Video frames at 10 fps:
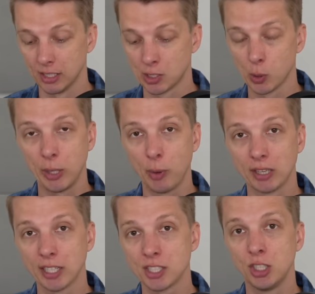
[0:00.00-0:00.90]
So anyway,
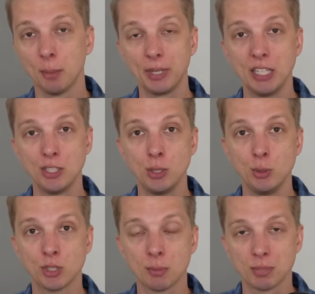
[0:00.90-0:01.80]
let's jump
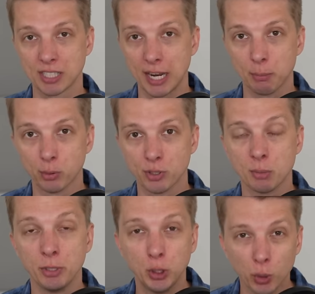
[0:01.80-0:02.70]
into some samples.
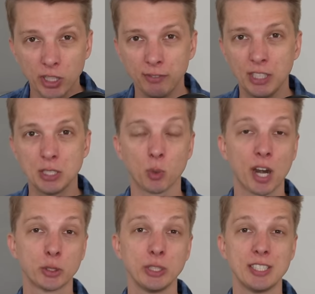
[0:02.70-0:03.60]
The majority of these were
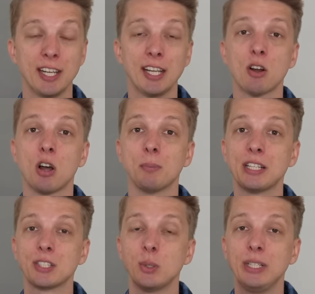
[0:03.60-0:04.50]
actually taken on my
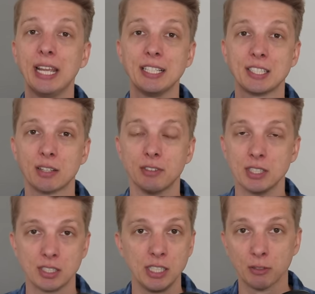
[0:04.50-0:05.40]
Sony
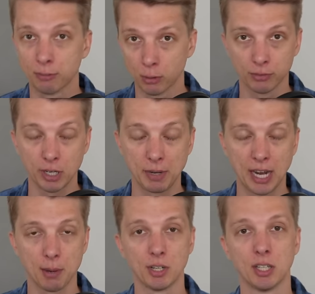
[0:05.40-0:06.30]
a7C, a full frame
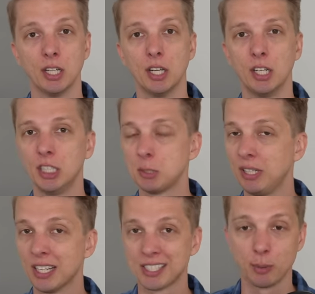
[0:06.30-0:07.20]
camera, just
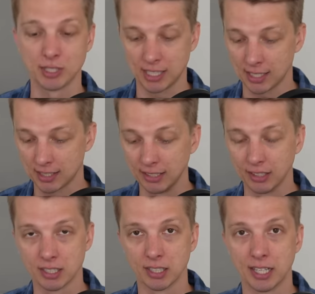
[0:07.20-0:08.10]
because I was testing
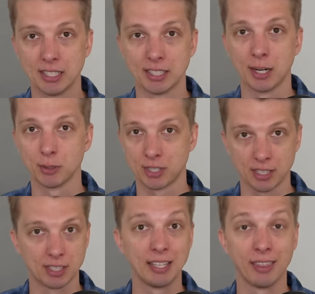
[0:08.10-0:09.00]
this lens and I was
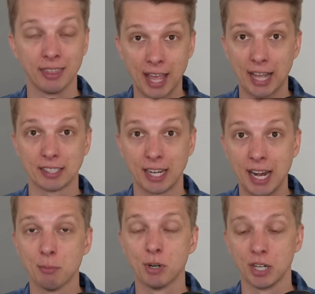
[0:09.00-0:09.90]
testing that
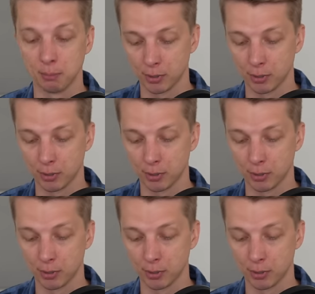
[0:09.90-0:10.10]
camera in